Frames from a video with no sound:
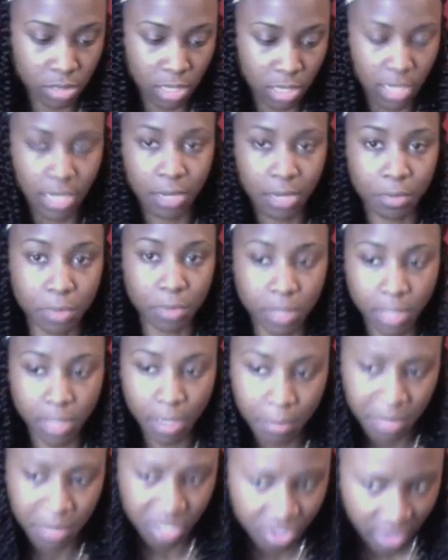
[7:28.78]
I got how
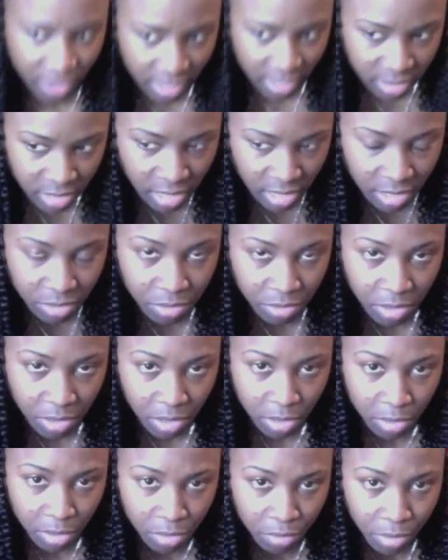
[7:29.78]
many tracks did I do,
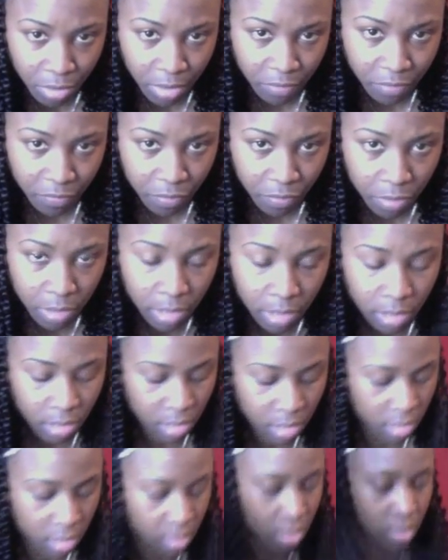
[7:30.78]
y'all? 3, 4?
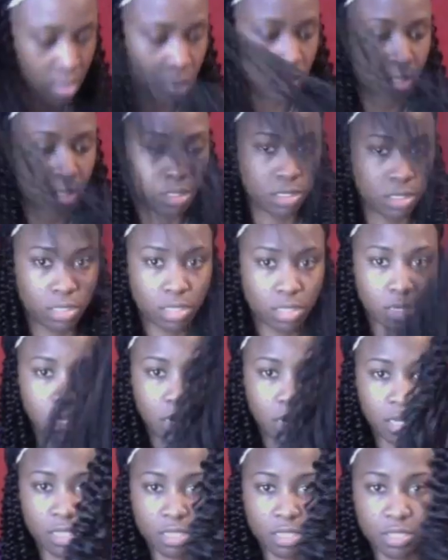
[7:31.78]
Out
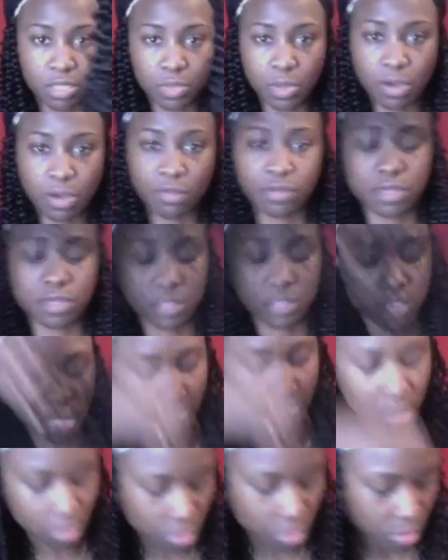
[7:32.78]
of the 12 inch, I
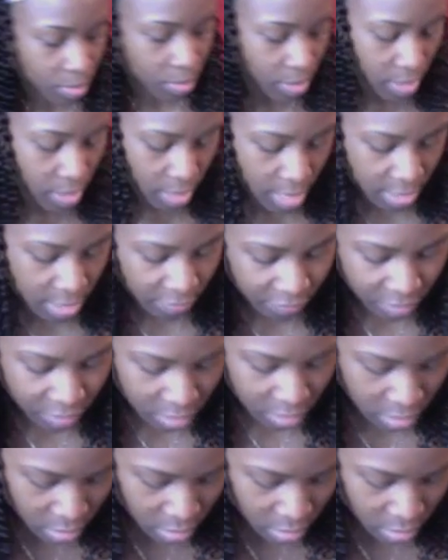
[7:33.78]
got a little bit left.